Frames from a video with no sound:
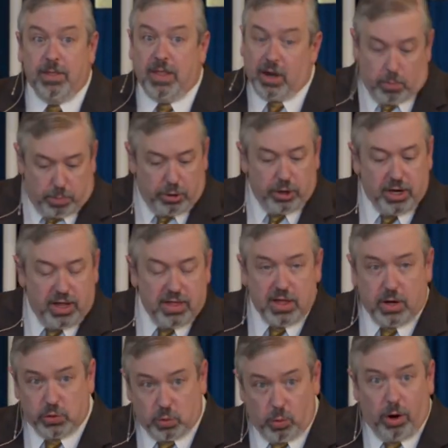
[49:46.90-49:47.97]
They don't put it in
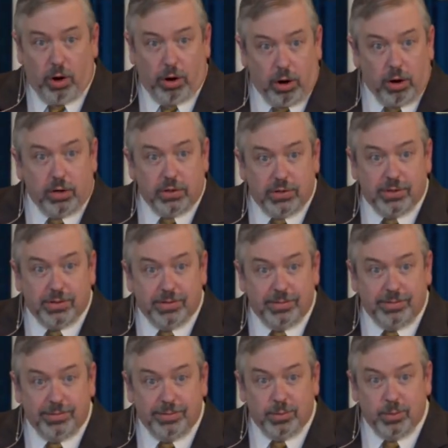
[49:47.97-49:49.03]
those words,
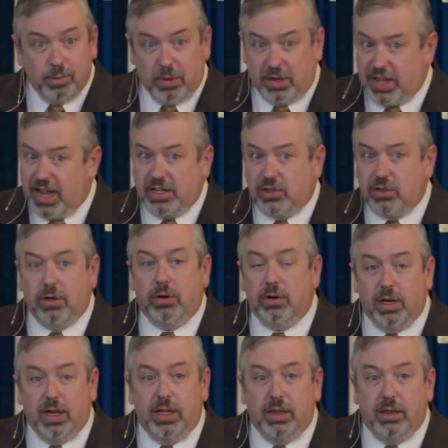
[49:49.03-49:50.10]
but that's
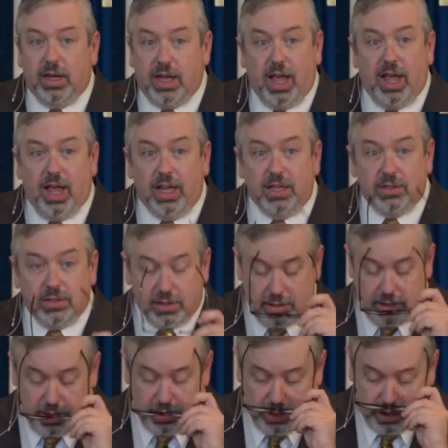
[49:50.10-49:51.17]
certainly the case
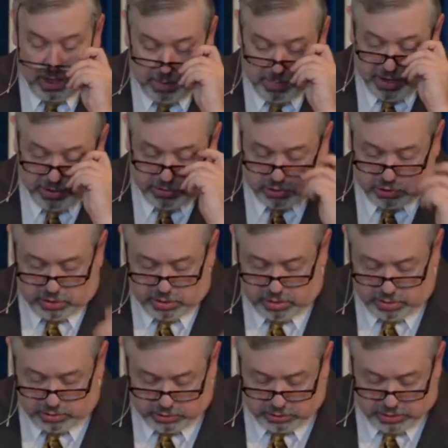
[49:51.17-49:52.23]
about the
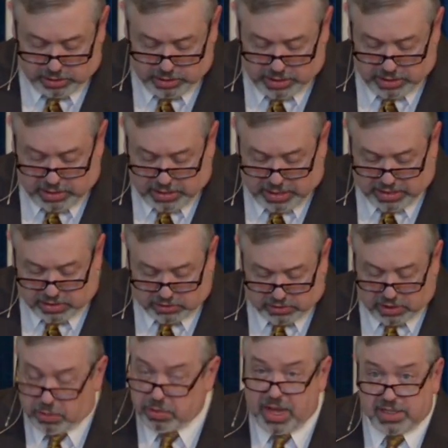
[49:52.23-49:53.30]
church. And
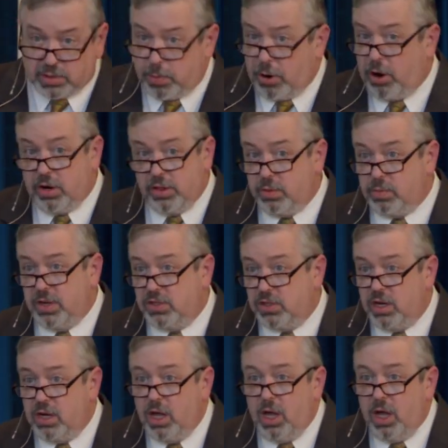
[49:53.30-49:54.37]
so that's part of the
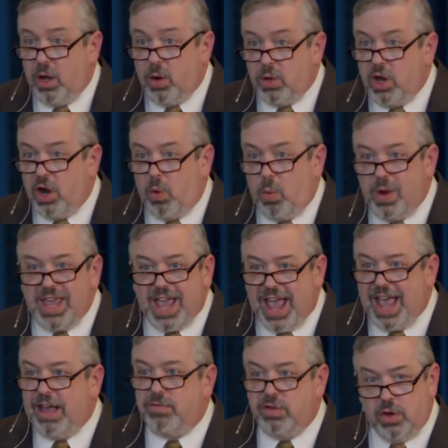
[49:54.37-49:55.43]
reason, we
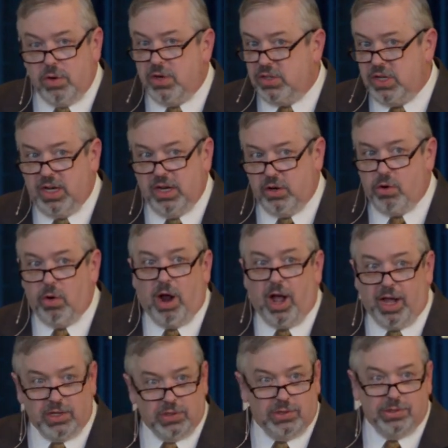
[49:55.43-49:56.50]
have unity in
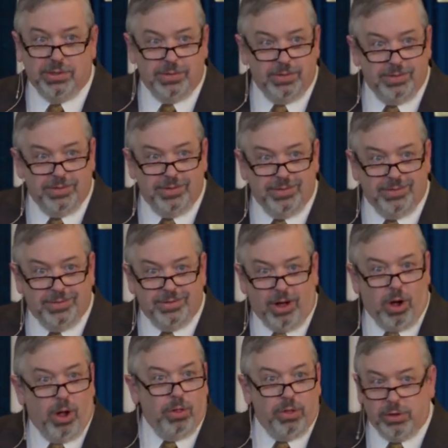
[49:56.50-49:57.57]
Christ.
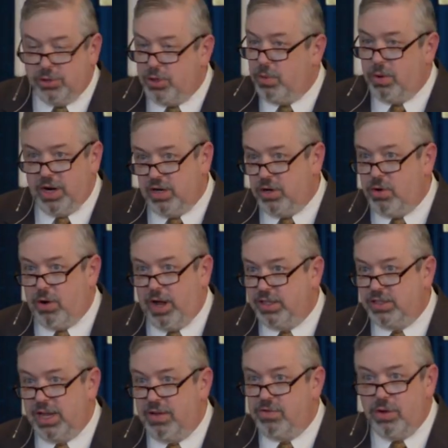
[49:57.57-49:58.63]
All those who are in
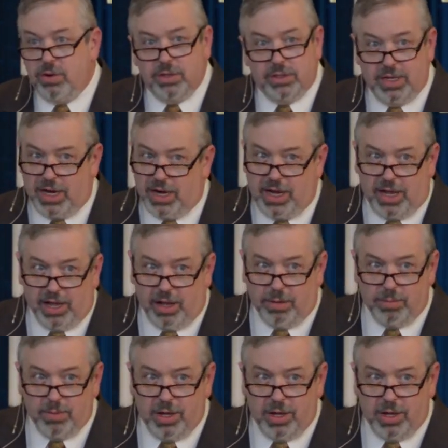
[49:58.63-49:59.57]
Christ have unity in Him.